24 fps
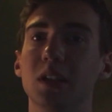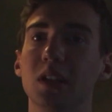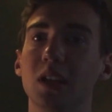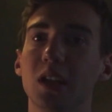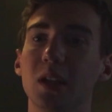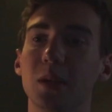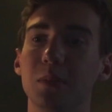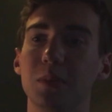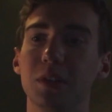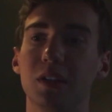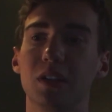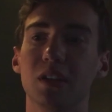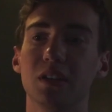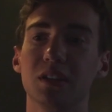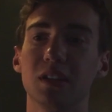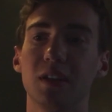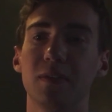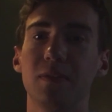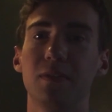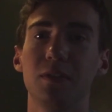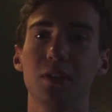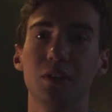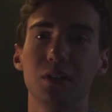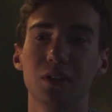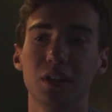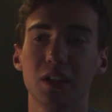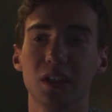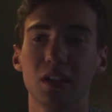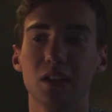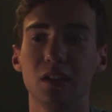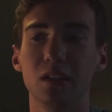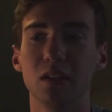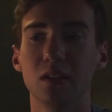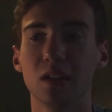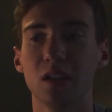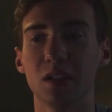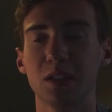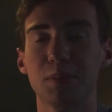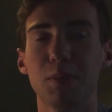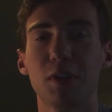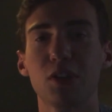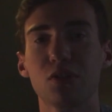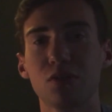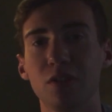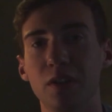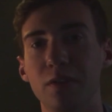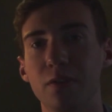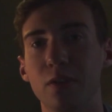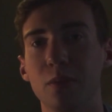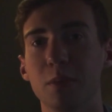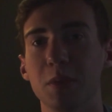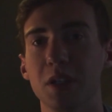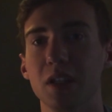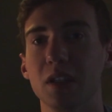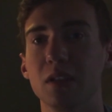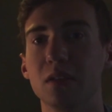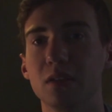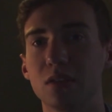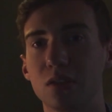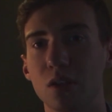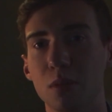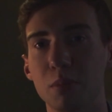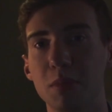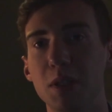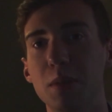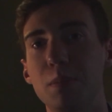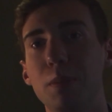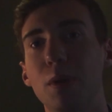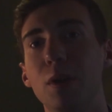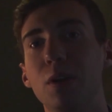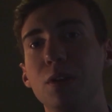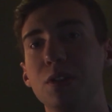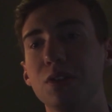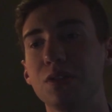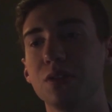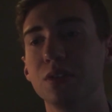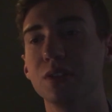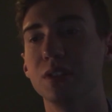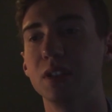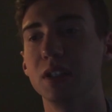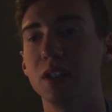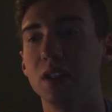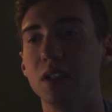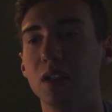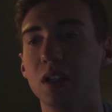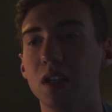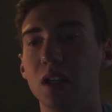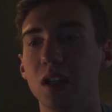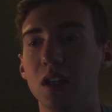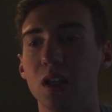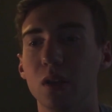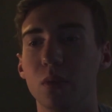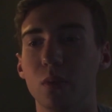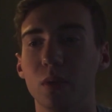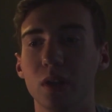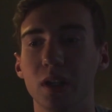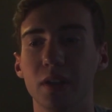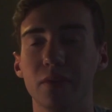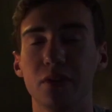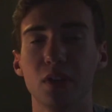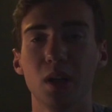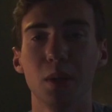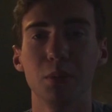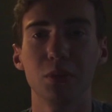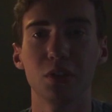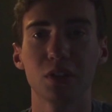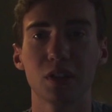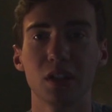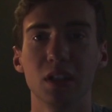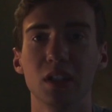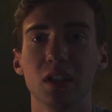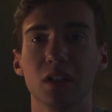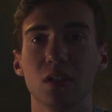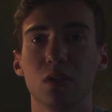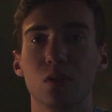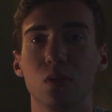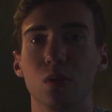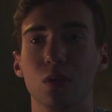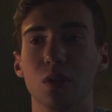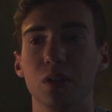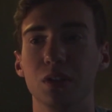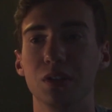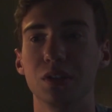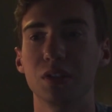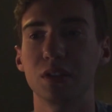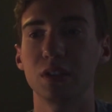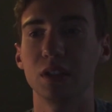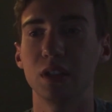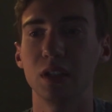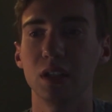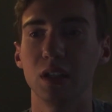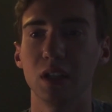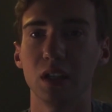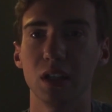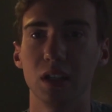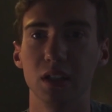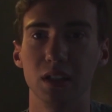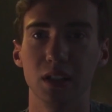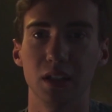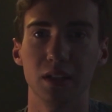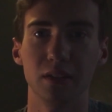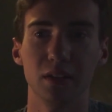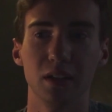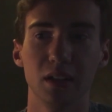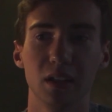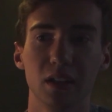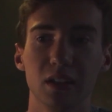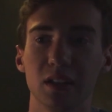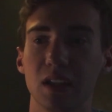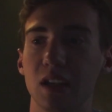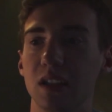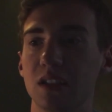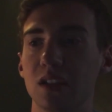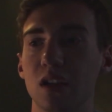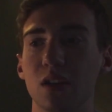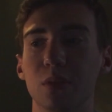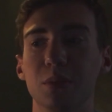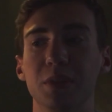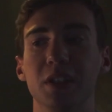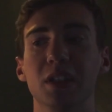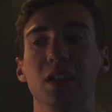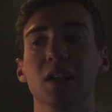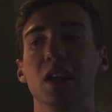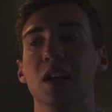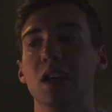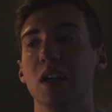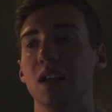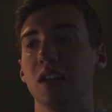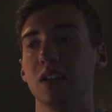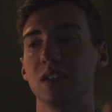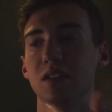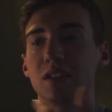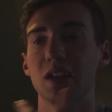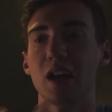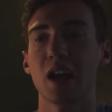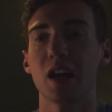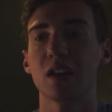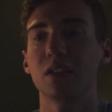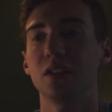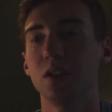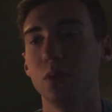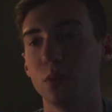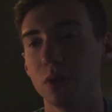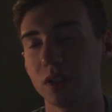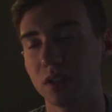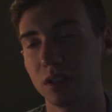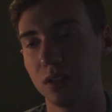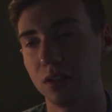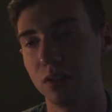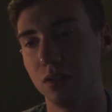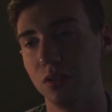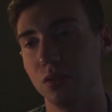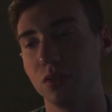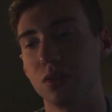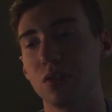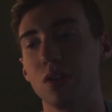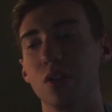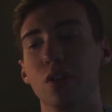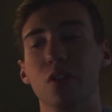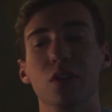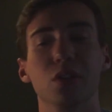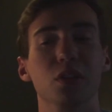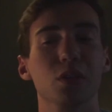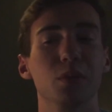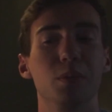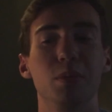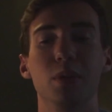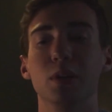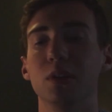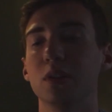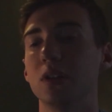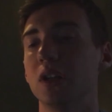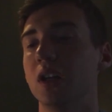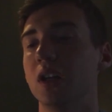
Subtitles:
because I feel like, especially for me, so me personally, whenever I'm looking at a course and they tell me exactly what to do. So you put,